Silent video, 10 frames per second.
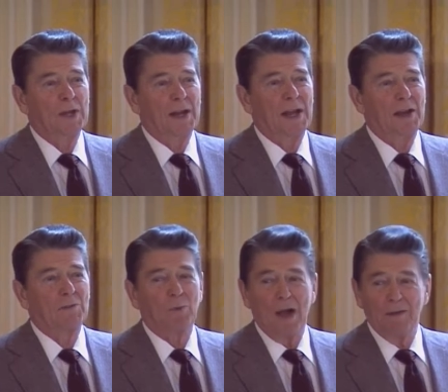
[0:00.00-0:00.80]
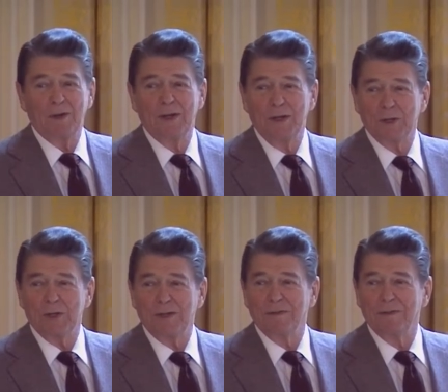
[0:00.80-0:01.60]
can have private
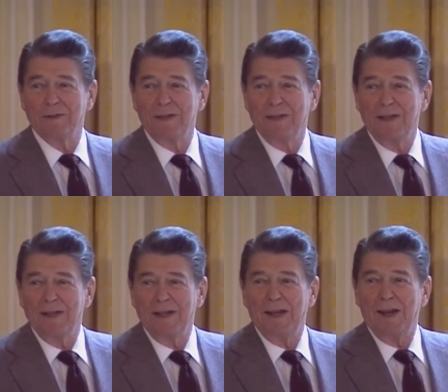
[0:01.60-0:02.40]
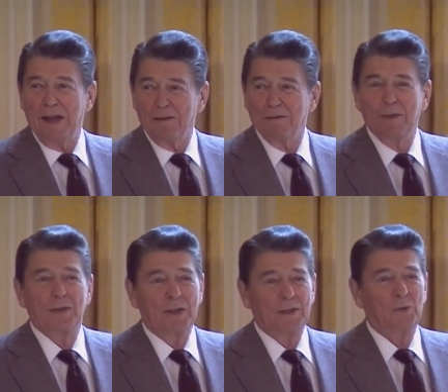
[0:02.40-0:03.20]
initiative and have the
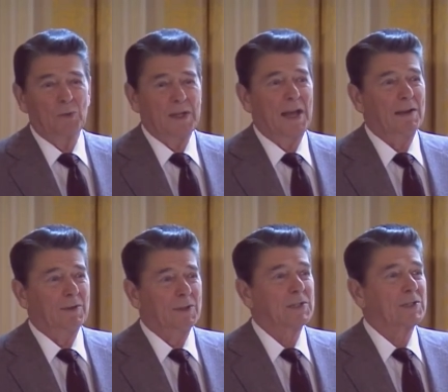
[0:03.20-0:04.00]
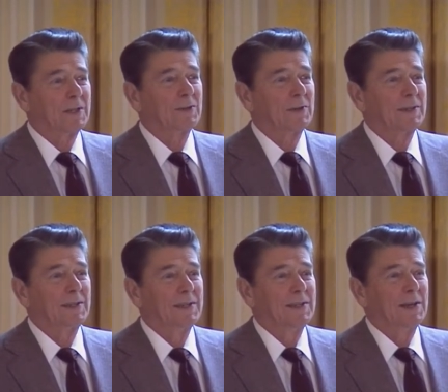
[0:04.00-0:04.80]
thing that we have in this country
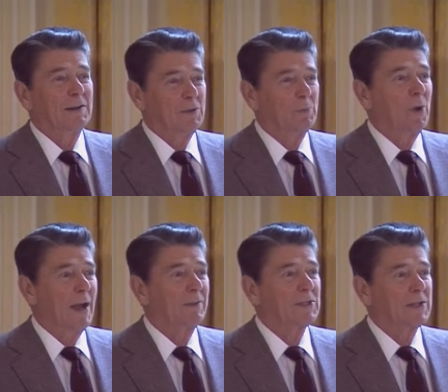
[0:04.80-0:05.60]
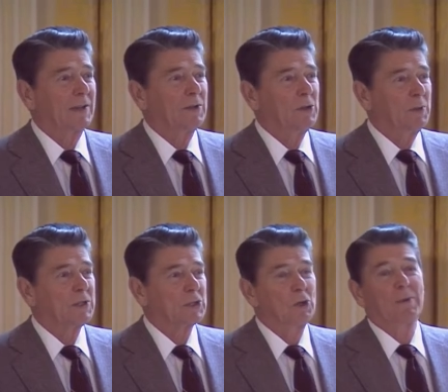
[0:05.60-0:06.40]
of the private sector
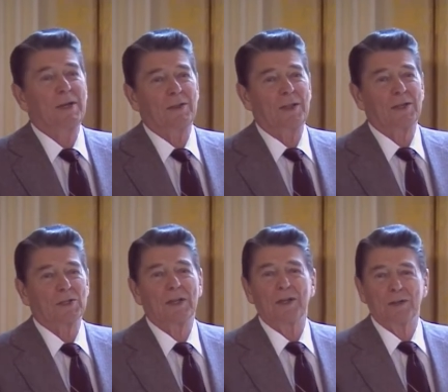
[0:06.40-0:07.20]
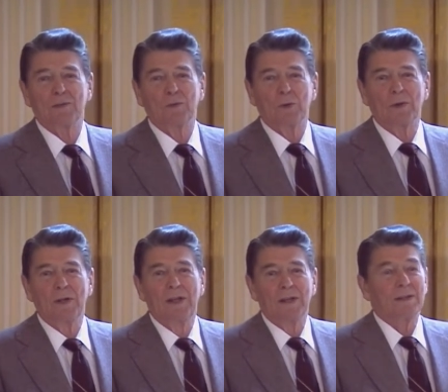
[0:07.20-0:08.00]
doing so many things that heretofore
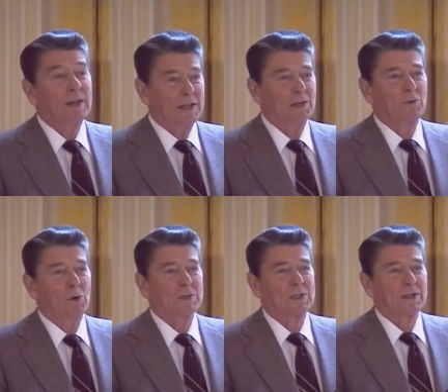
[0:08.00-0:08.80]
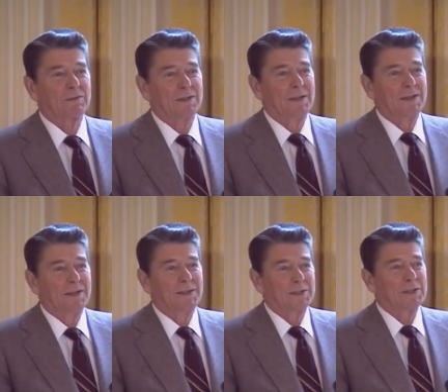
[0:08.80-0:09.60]
they have always left
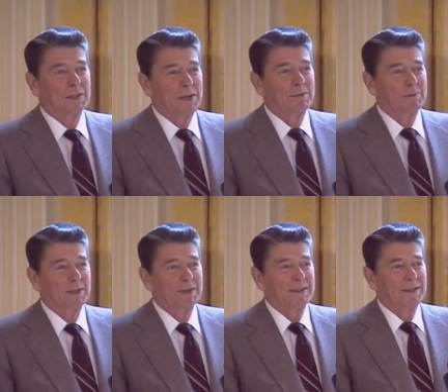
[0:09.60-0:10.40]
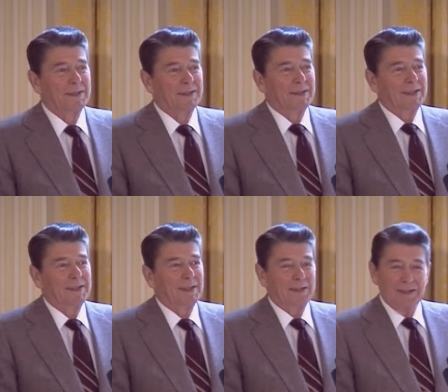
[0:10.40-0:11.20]
to government.
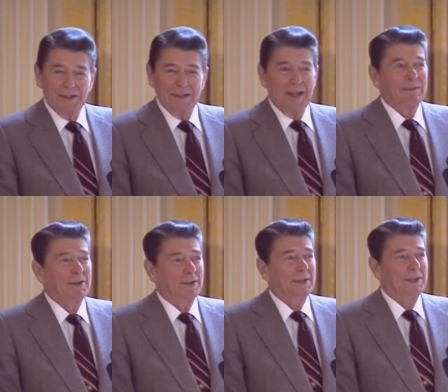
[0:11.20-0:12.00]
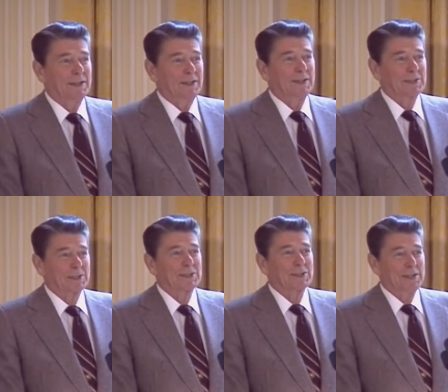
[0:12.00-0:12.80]
And evidently it is
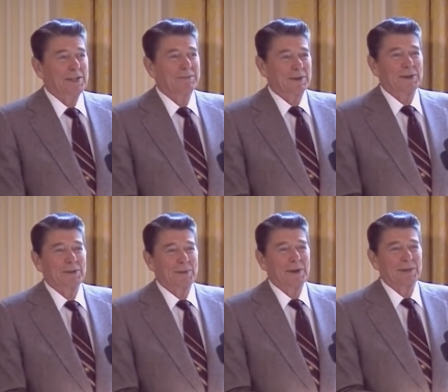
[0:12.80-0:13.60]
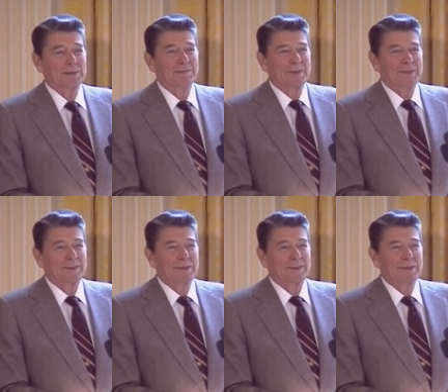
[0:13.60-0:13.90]
succeeding very well.